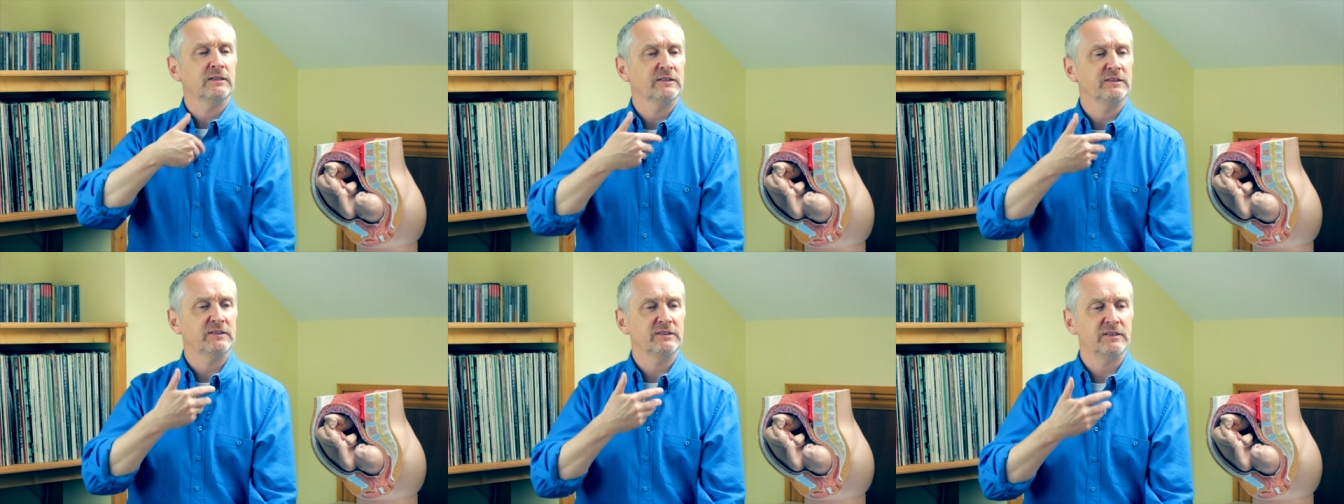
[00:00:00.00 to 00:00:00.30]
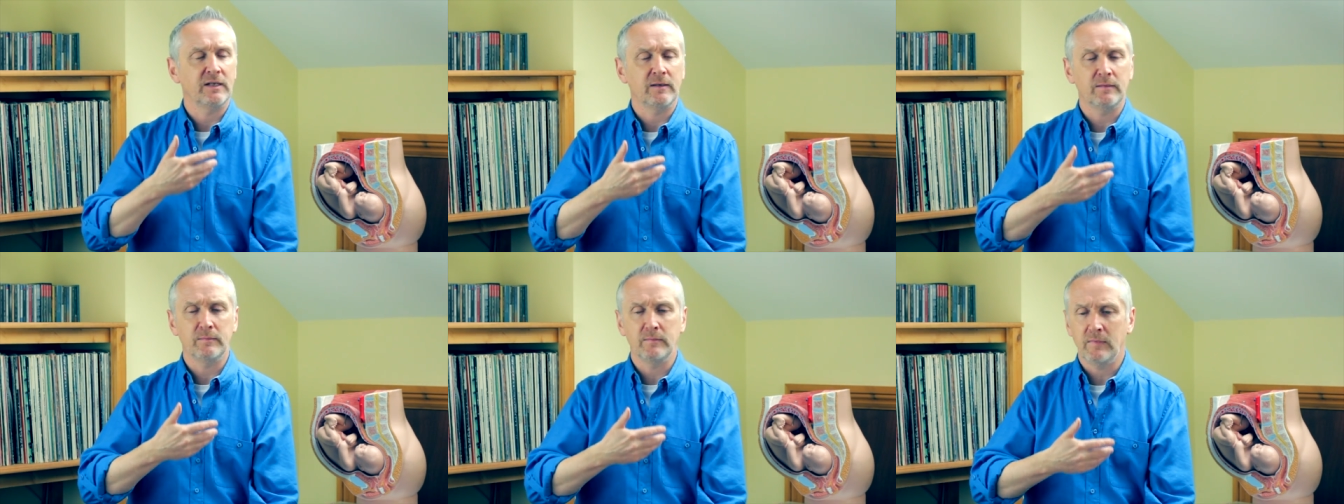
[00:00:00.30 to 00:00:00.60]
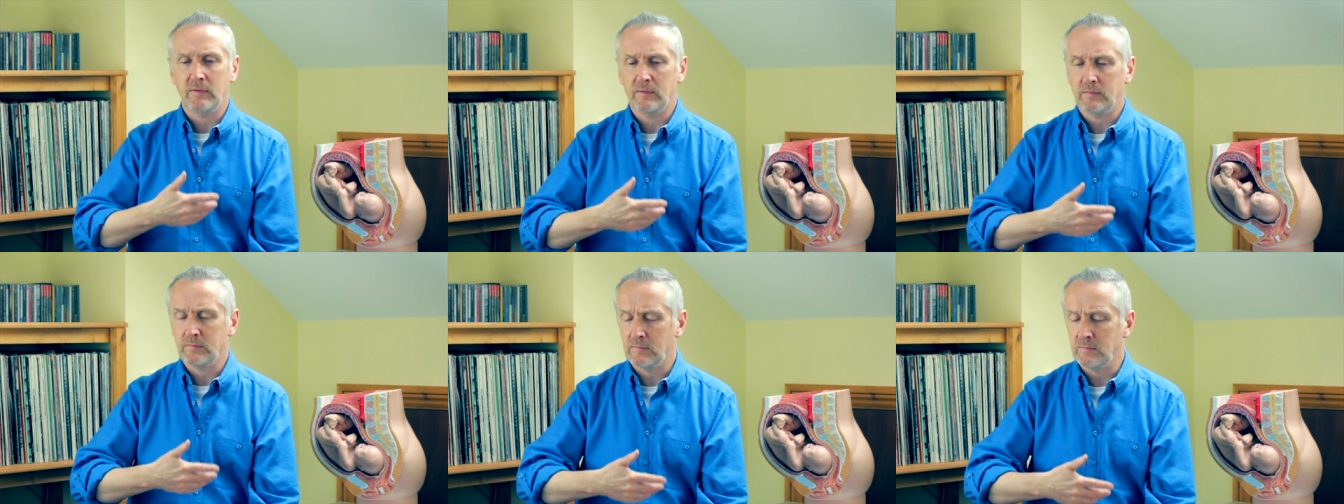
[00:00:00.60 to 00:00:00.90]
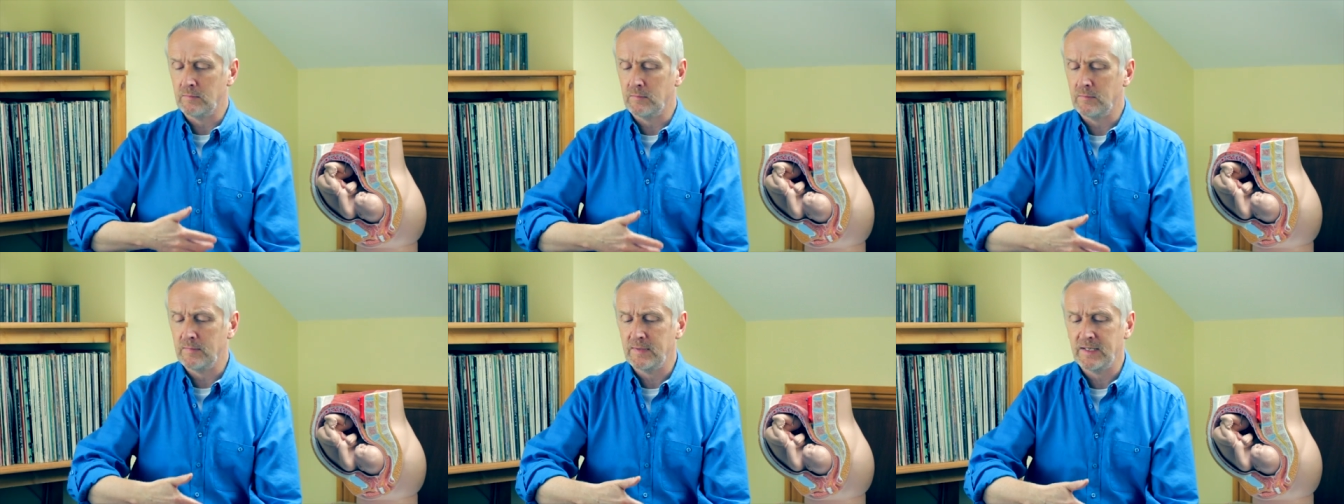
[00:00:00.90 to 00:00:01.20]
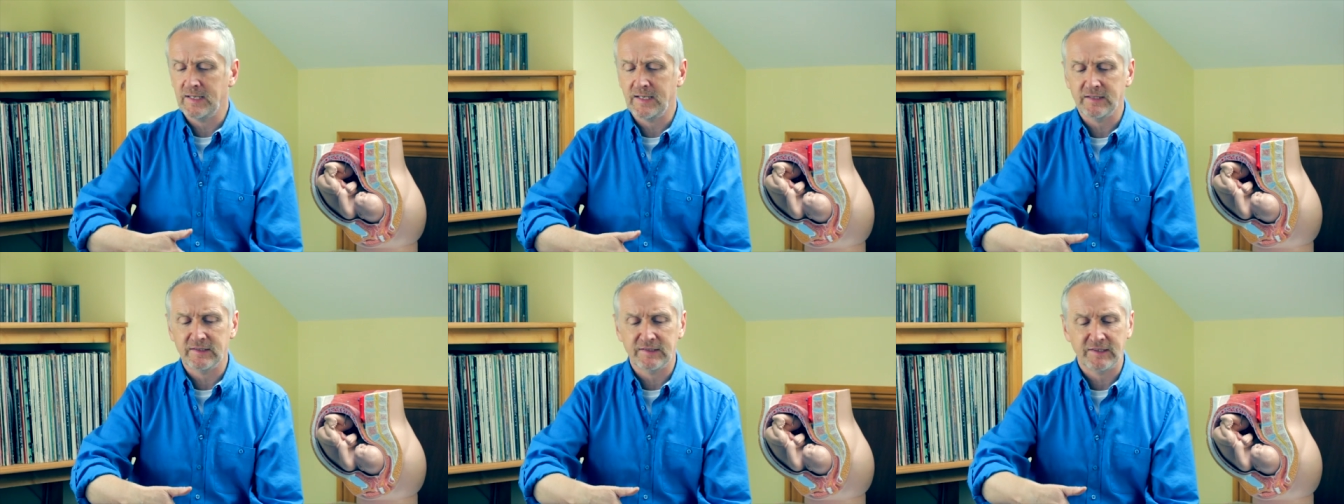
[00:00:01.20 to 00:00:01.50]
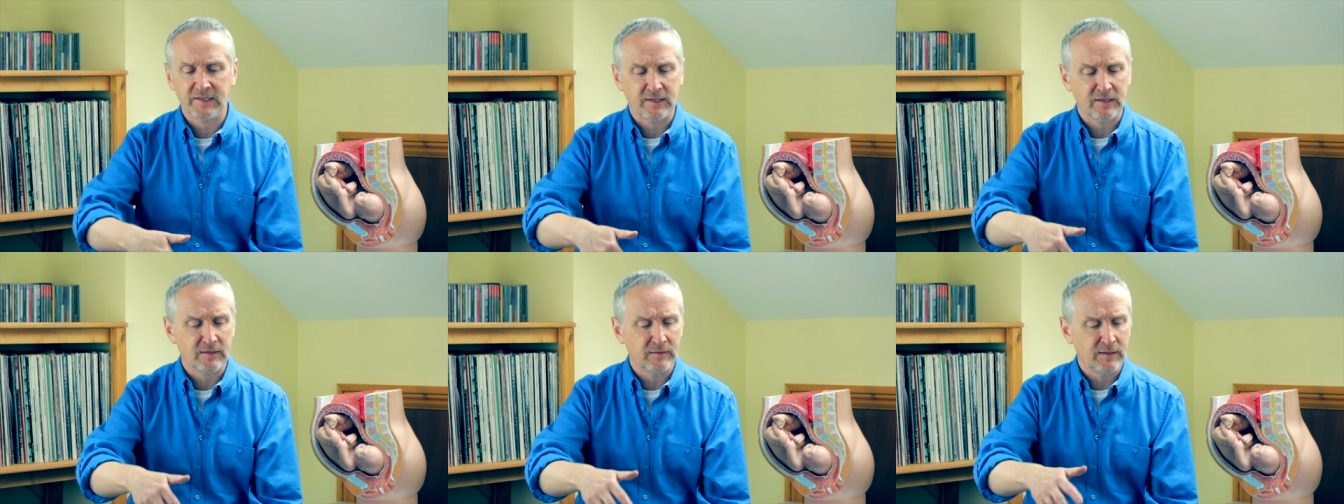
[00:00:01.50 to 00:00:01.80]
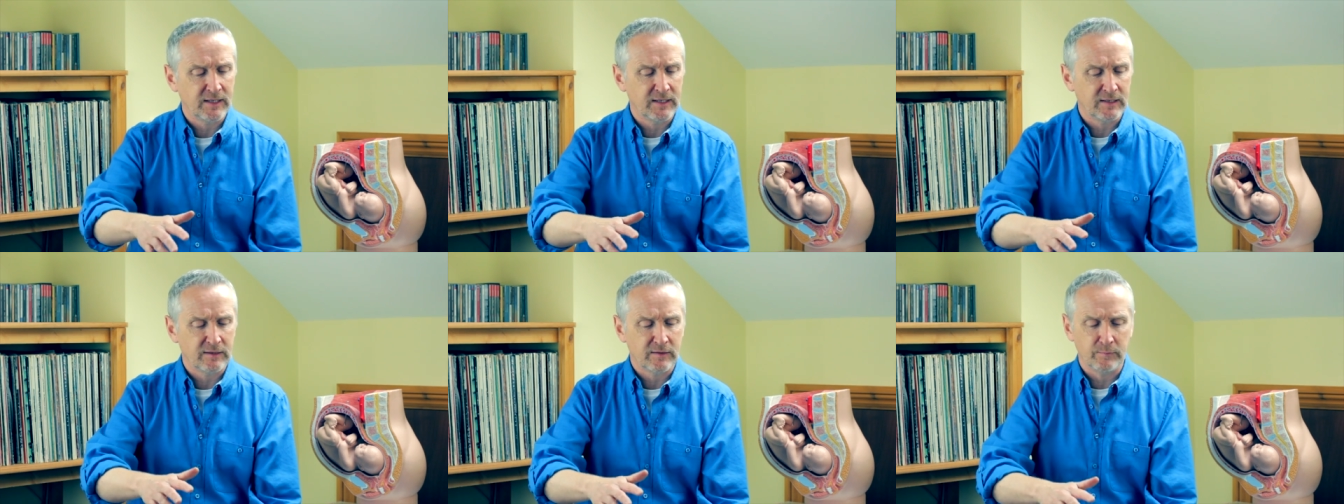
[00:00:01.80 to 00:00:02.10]
some minutes,
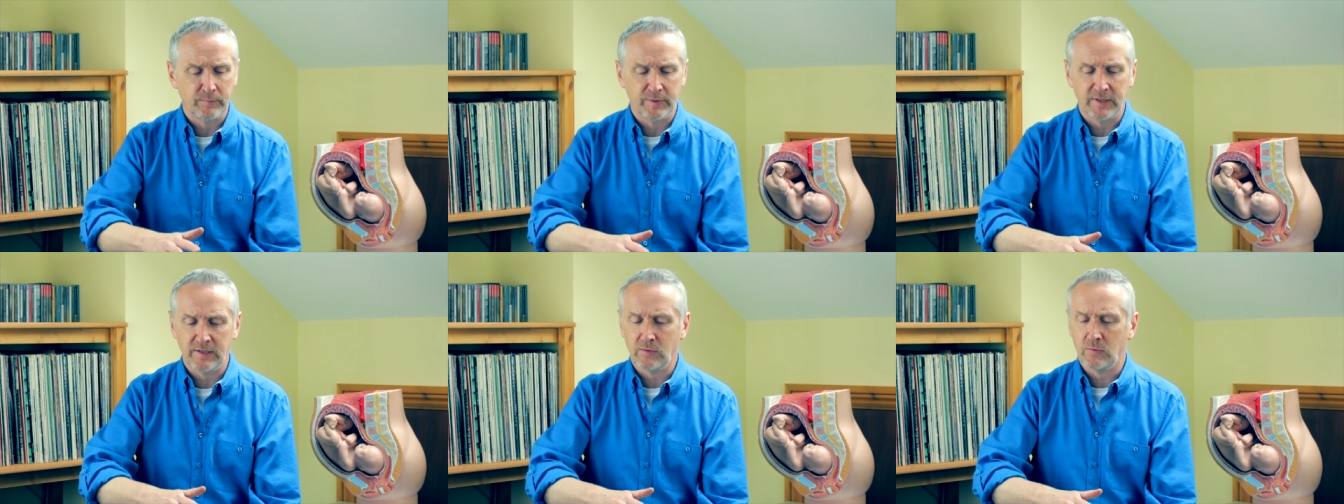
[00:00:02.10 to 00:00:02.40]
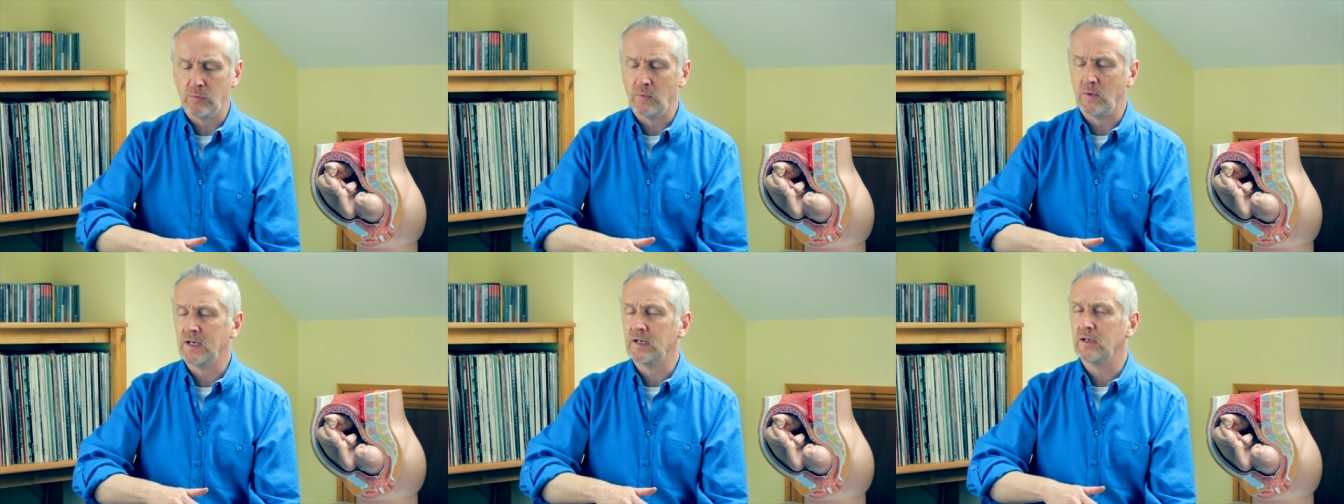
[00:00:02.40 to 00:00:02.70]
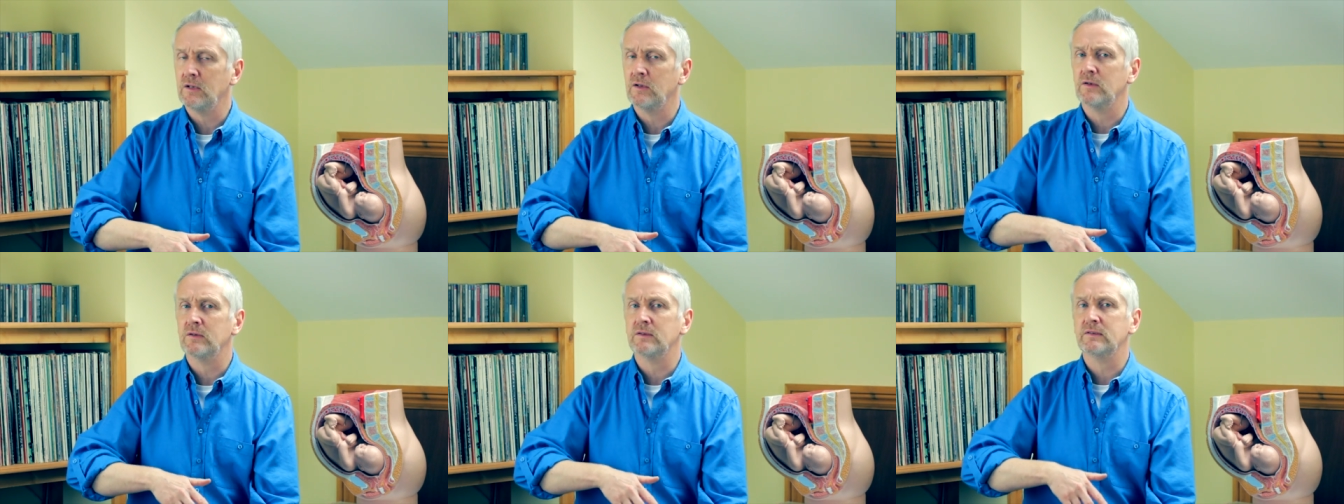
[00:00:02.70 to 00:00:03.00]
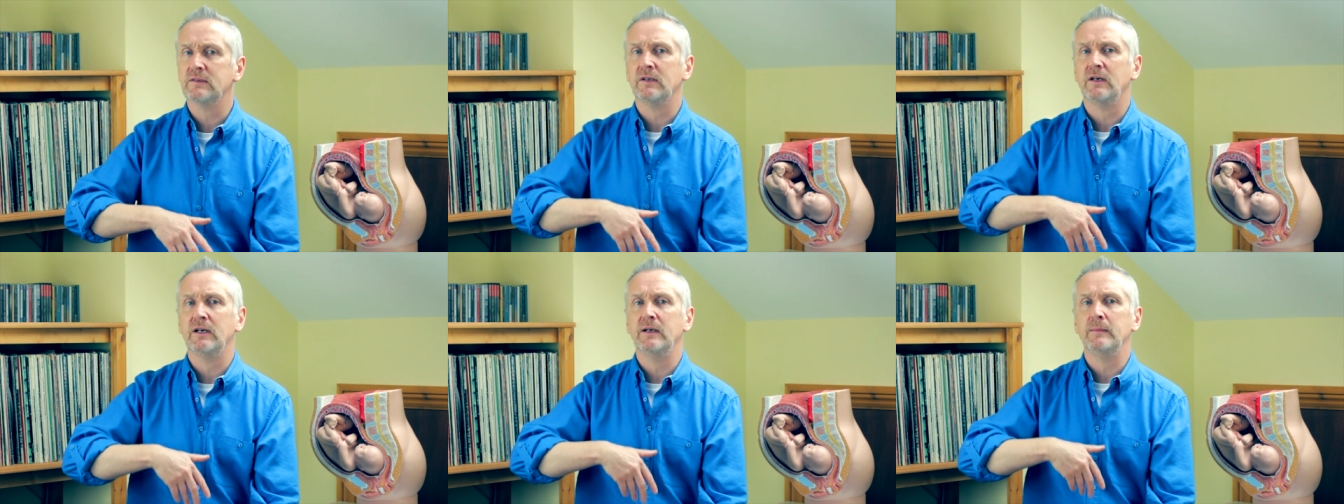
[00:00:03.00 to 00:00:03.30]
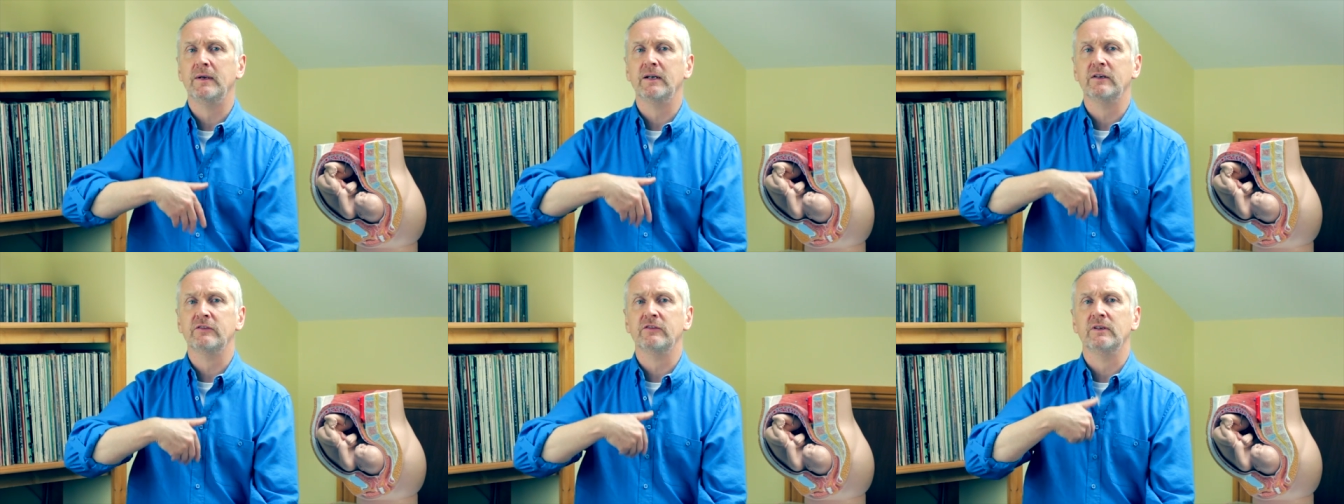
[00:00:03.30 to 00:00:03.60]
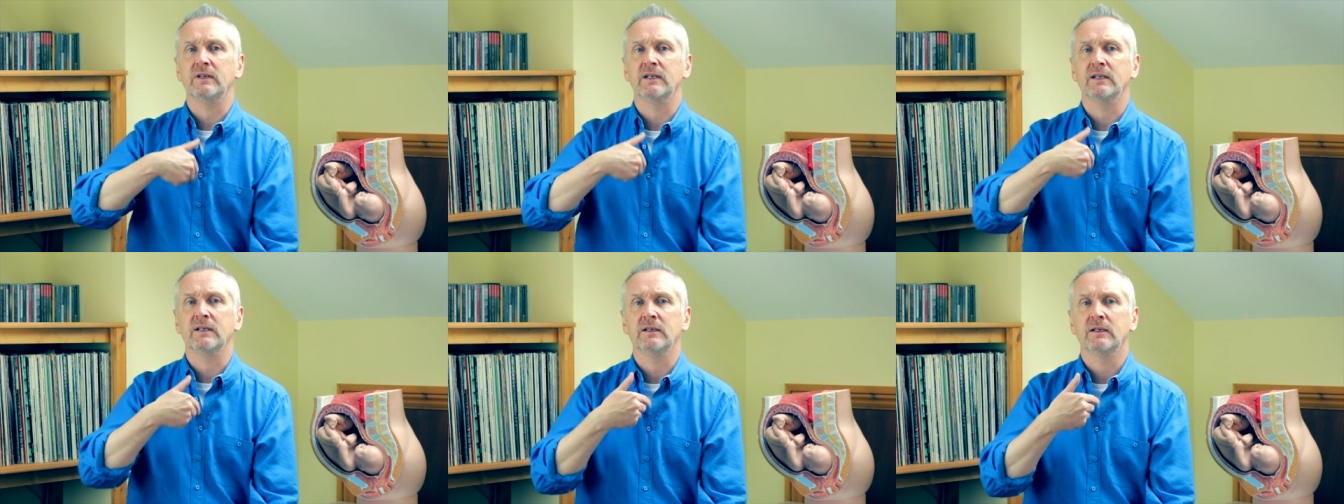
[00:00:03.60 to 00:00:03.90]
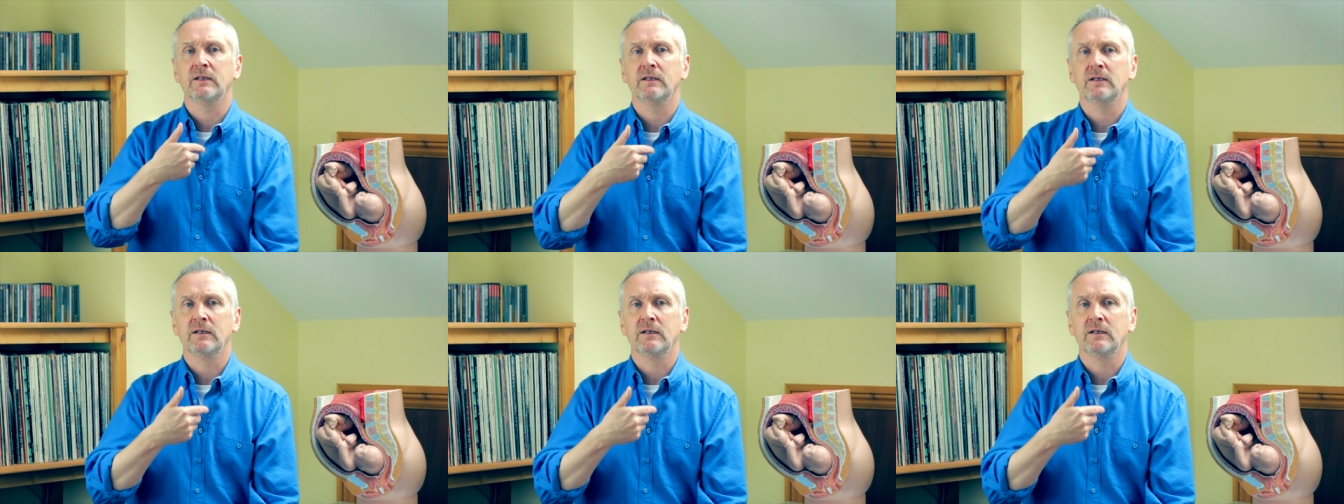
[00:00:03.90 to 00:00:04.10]
it can be quite a long time actually.